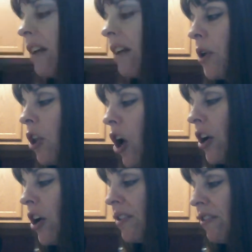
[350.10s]
from the
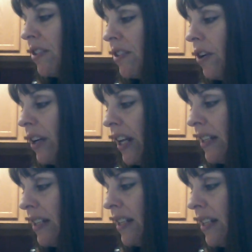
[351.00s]
loss of his dog
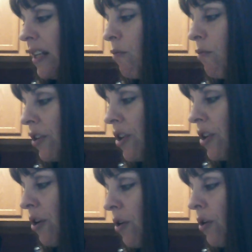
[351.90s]
Casey. He walks
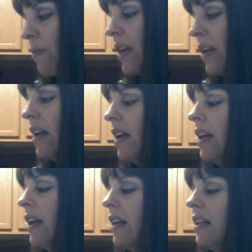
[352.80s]
home.
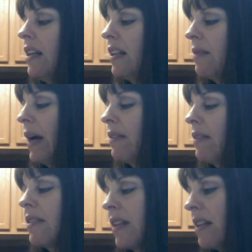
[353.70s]
He
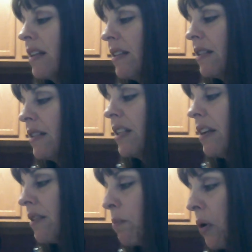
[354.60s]
bounces Casey's
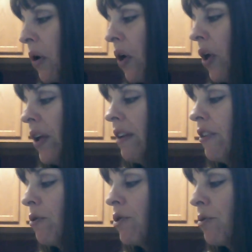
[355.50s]
tennis ball.
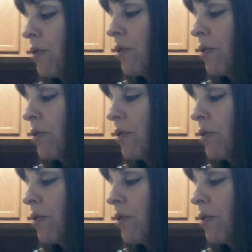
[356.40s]
It goes through a